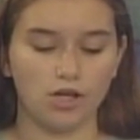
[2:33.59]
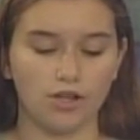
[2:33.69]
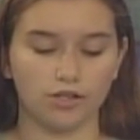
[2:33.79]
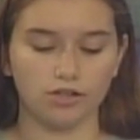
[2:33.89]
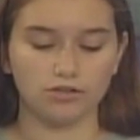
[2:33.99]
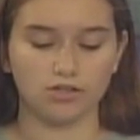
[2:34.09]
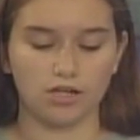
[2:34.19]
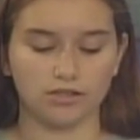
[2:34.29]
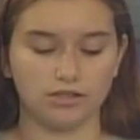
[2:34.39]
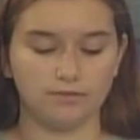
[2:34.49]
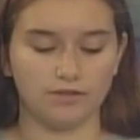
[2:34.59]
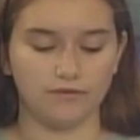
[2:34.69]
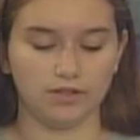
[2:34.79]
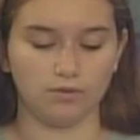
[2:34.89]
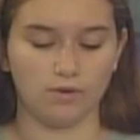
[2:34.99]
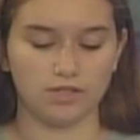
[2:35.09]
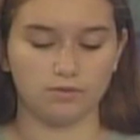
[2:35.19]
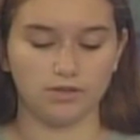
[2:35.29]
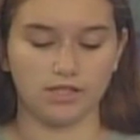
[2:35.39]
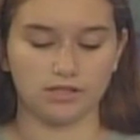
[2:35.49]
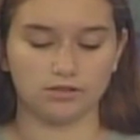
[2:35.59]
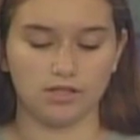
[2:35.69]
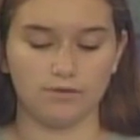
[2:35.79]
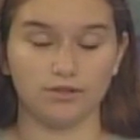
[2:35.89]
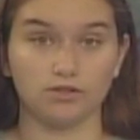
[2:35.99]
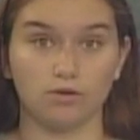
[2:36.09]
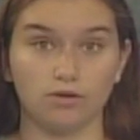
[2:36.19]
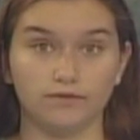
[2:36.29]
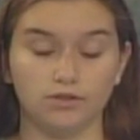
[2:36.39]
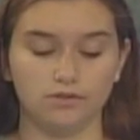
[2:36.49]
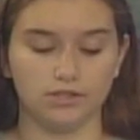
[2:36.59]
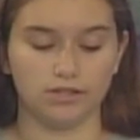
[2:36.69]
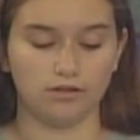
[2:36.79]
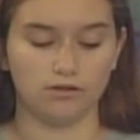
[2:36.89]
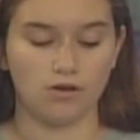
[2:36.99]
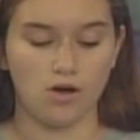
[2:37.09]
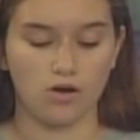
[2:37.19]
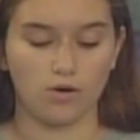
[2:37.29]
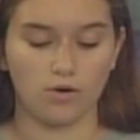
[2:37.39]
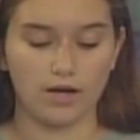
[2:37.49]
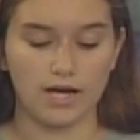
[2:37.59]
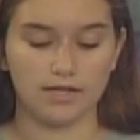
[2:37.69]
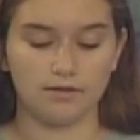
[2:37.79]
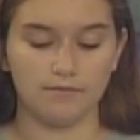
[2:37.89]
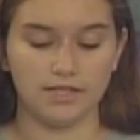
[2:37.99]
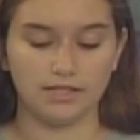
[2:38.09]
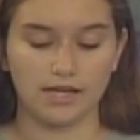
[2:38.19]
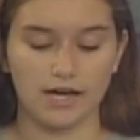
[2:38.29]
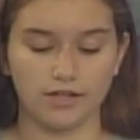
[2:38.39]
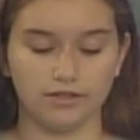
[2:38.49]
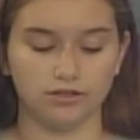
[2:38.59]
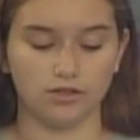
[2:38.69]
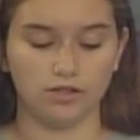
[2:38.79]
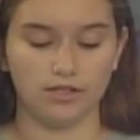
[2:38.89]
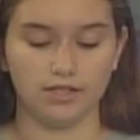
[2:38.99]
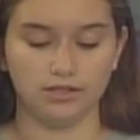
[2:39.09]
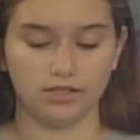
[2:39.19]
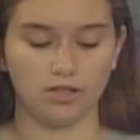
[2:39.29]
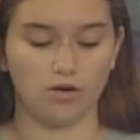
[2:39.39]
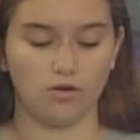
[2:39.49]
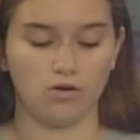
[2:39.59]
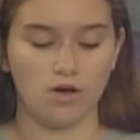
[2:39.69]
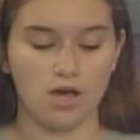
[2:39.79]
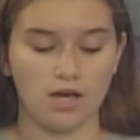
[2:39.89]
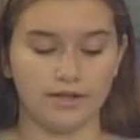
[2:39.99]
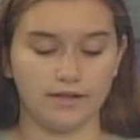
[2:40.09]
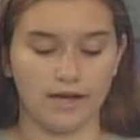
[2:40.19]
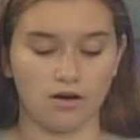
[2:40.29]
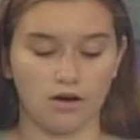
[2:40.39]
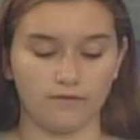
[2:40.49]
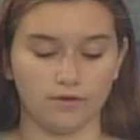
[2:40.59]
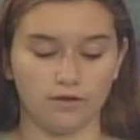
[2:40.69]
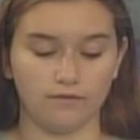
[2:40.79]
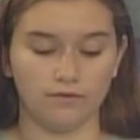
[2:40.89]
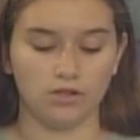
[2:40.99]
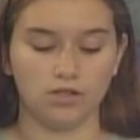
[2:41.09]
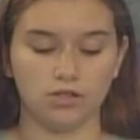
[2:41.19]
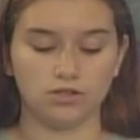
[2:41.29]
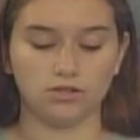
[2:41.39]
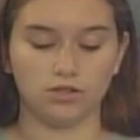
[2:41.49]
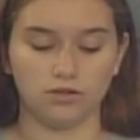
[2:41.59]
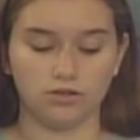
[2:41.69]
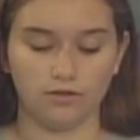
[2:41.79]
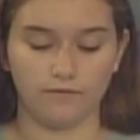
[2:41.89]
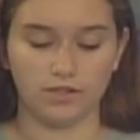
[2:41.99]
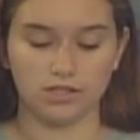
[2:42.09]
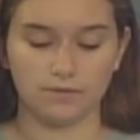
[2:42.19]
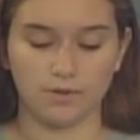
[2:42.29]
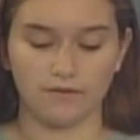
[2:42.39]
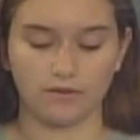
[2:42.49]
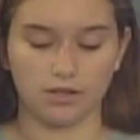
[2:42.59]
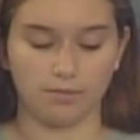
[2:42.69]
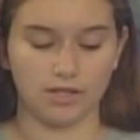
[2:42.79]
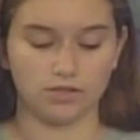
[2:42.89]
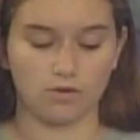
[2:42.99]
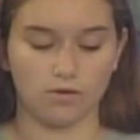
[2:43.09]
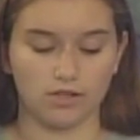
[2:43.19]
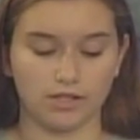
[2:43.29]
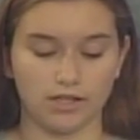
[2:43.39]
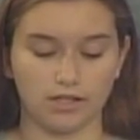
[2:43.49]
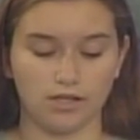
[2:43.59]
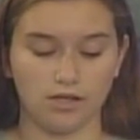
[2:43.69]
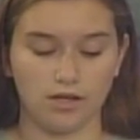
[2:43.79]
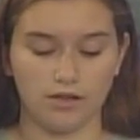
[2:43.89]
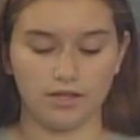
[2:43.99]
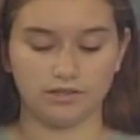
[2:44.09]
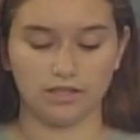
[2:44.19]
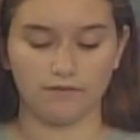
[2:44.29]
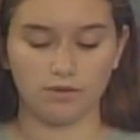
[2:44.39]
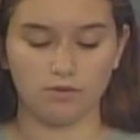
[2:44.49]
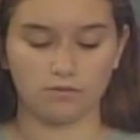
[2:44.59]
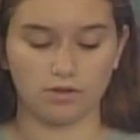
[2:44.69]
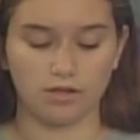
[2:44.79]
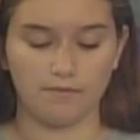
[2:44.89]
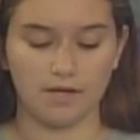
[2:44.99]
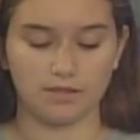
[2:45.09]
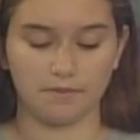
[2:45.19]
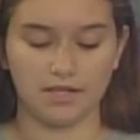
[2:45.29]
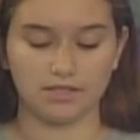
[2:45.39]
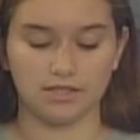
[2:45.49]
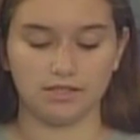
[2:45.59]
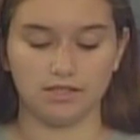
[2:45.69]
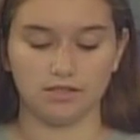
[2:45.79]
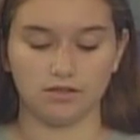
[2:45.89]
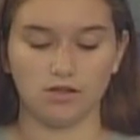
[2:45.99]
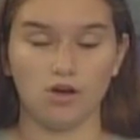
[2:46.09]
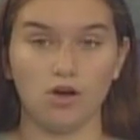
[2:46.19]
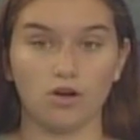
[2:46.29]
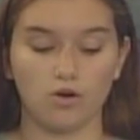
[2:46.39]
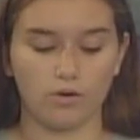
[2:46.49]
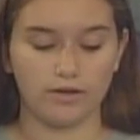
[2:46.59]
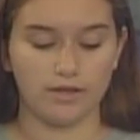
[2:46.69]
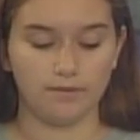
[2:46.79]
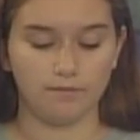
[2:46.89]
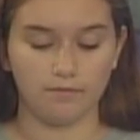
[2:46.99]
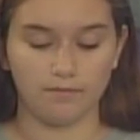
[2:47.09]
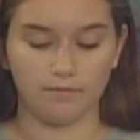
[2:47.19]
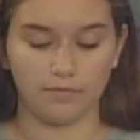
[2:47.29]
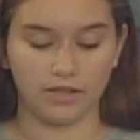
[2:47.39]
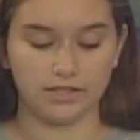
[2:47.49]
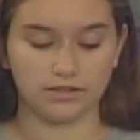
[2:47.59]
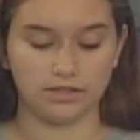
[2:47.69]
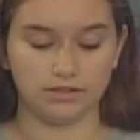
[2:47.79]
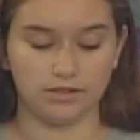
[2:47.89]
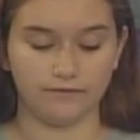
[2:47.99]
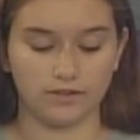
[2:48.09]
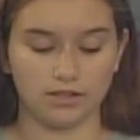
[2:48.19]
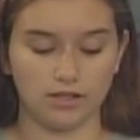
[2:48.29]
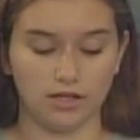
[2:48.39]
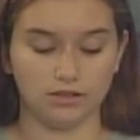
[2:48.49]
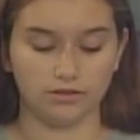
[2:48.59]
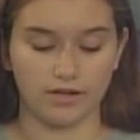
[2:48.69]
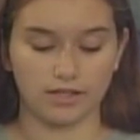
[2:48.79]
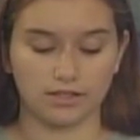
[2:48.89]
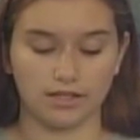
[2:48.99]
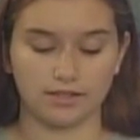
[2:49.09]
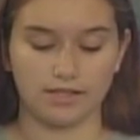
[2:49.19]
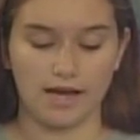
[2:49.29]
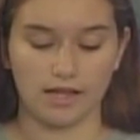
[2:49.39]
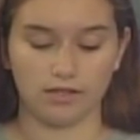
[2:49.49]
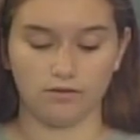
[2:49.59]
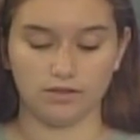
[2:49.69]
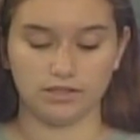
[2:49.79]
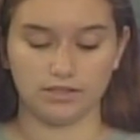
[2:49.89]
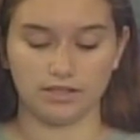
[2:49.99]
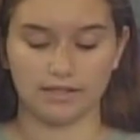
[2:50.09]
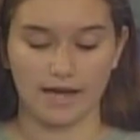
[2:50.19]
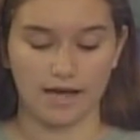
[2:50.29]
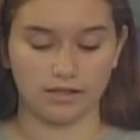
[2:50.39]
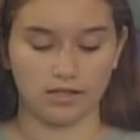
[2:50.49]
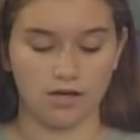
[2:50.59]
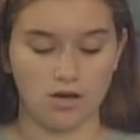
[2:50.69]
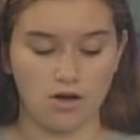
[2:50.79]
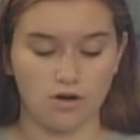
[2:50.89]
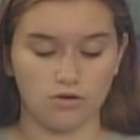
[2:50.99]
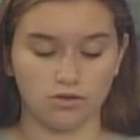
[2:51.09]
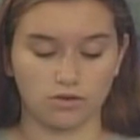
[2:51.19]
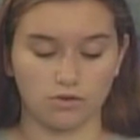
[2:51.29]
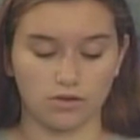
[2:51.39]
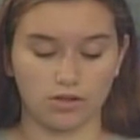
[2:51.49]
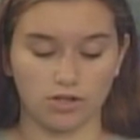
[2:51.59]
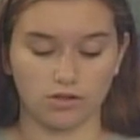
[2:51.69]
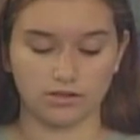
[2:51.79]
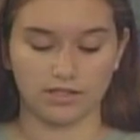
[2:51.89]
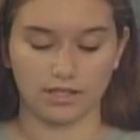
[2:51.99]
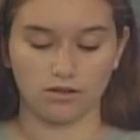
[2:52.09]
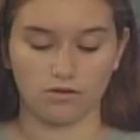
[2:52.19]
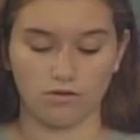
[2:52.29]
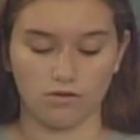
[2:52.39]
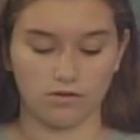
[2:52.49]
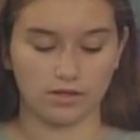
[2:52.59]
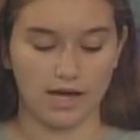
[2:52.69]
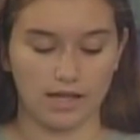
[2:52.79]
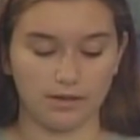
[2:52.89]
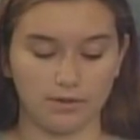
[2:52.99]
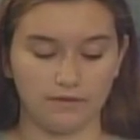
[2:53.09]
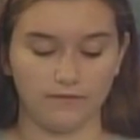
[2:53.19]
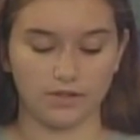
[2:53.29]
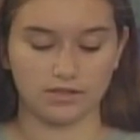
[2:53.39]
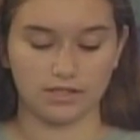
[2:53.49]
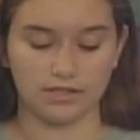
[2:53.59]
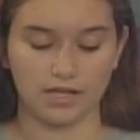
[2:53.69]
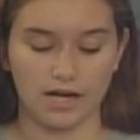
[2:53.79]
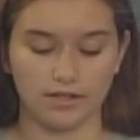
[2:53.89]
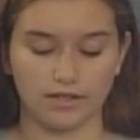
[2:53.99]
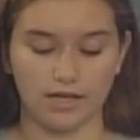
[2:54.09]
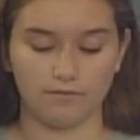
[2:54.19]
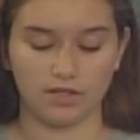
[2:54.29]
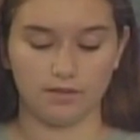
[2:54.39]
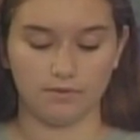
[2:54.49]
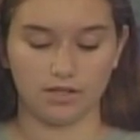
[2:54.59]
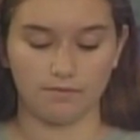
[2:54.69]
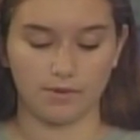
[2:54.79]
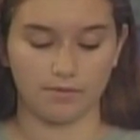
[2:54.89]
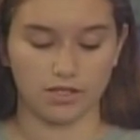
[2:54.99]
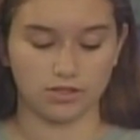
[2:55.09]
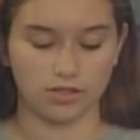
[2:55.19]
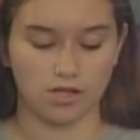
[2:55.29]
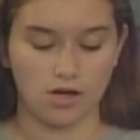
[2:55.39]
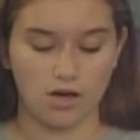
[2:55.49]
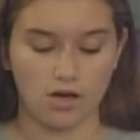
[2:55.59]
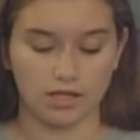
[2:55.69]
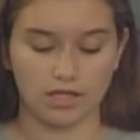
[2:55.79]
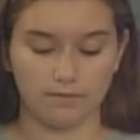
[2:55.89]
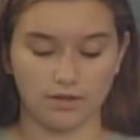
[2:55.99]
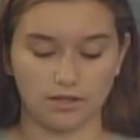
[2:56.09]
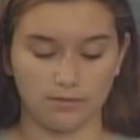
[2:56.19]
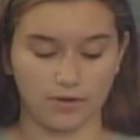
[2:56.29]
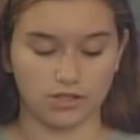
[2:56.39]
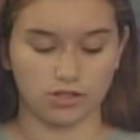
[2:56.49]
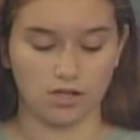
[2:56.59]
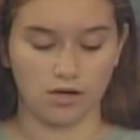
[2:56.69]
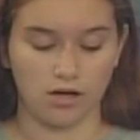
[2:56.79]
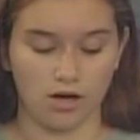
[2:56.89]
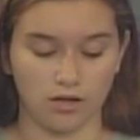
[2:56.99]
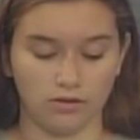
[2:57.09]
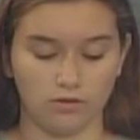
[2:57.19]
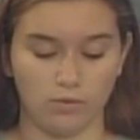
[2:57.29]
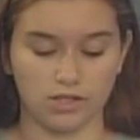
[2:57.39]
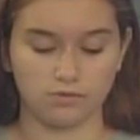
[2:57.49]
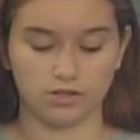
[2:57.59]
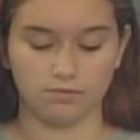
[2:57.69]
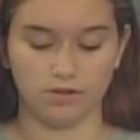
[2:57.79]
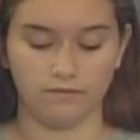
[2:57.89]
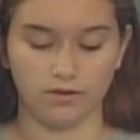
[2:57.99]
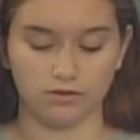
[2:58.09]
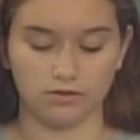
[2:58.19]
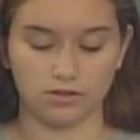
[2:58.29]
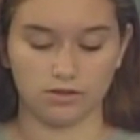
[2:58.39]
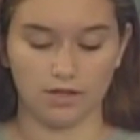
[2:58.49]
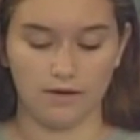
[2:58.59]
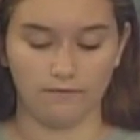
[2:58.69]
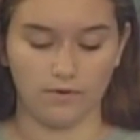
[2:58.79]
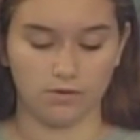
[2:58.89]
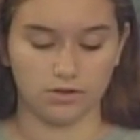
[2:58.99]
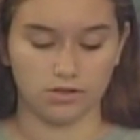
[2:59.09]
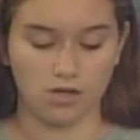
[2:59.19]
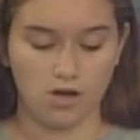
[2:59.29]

The girls' soccer team defeated Westwood yesterday with a score of 2 to 0. Corey had an amazing header into, into the goal net off of so Sophia's perfectly placed corner kick. This definitely was one of the best plays of the season. Corey then placed a, different, a direct kick to Allie, who assisted Callie, who scored the girls' second goal. Callie played fierce the entire game, keeping up the pressure, keeping the pressure on the Westwood's midfielders and forwards.